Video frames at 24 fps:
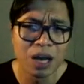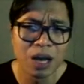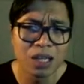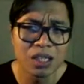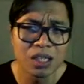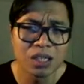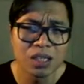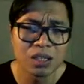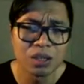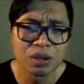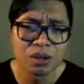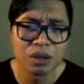You
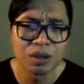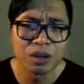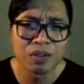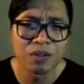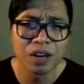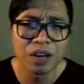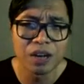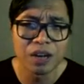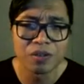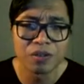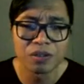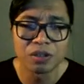don't even have to
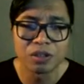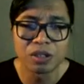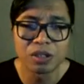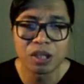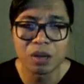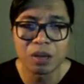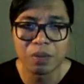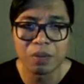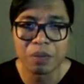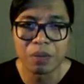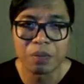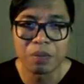stop and
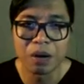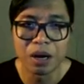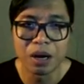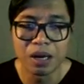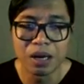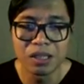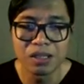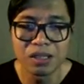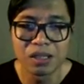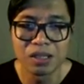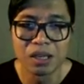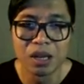pause
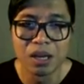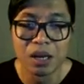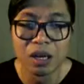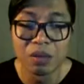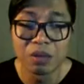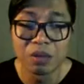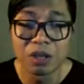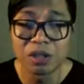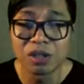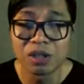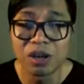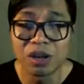because you
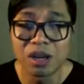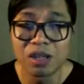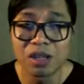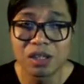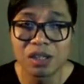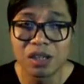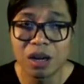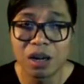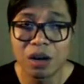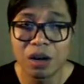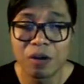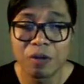understand how
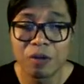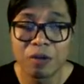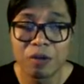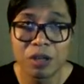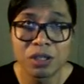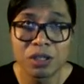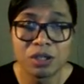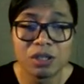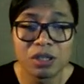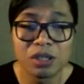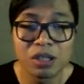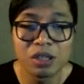it works. You just
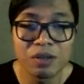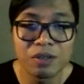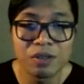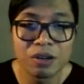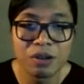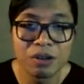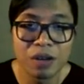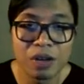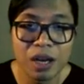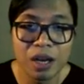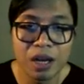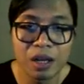have to look at
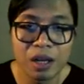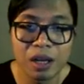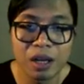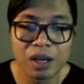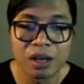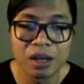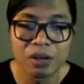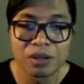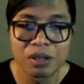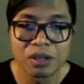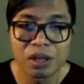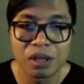it and then you
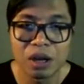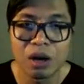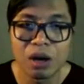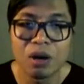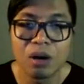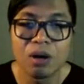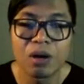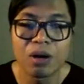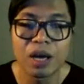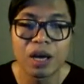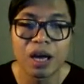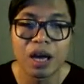say, oh, okay,
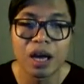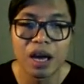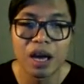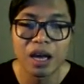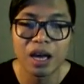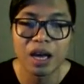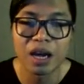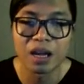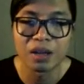I get it.